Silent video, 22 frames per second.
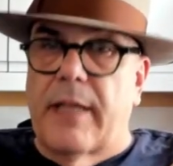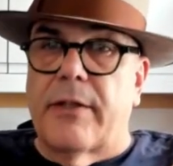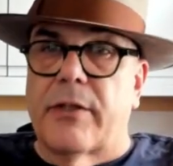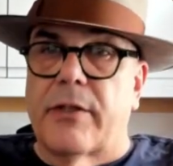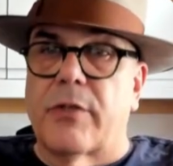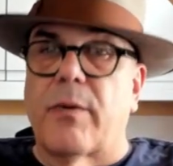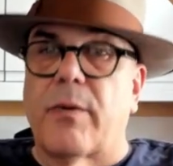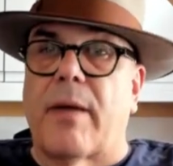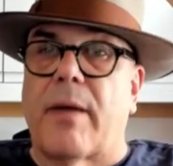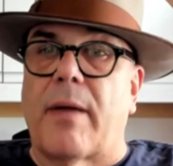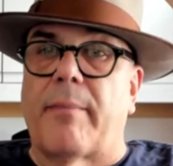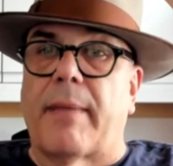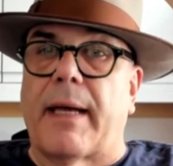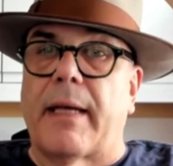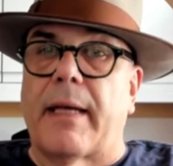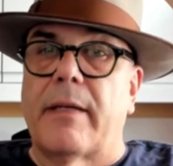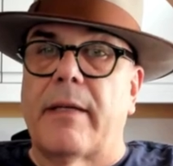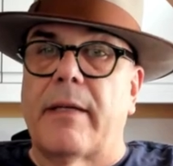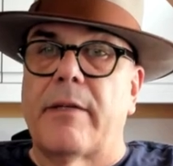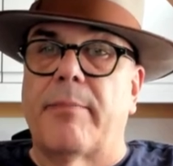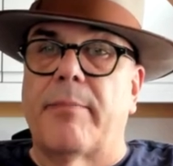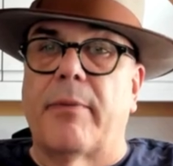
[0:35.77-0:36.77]

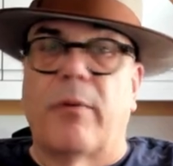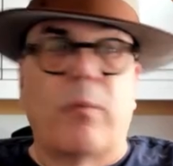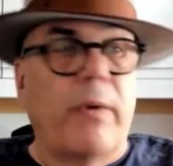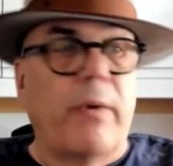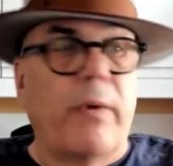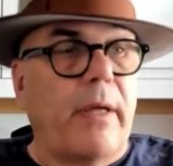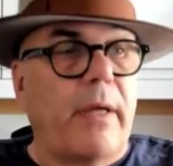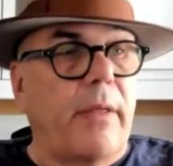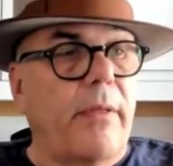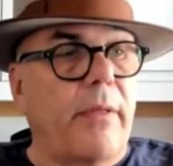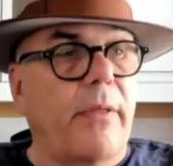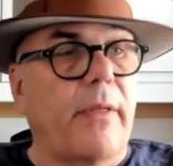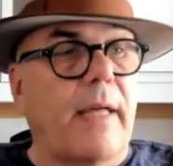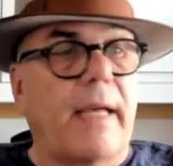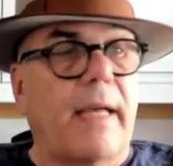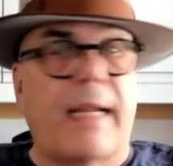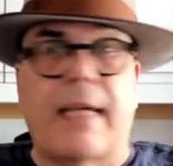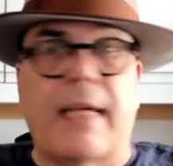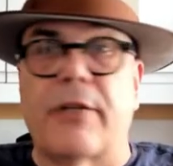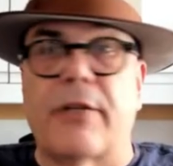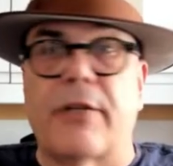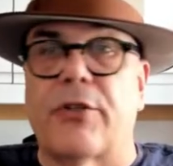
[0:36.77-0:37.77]
sweatband, but with an
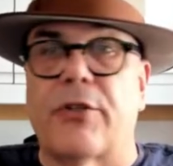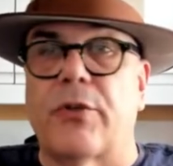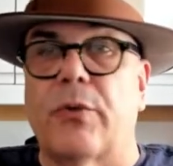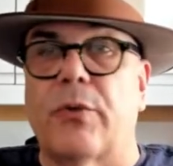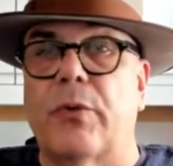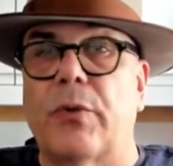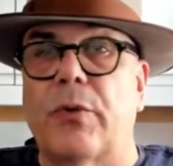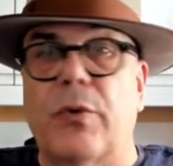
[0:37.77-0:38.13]
actual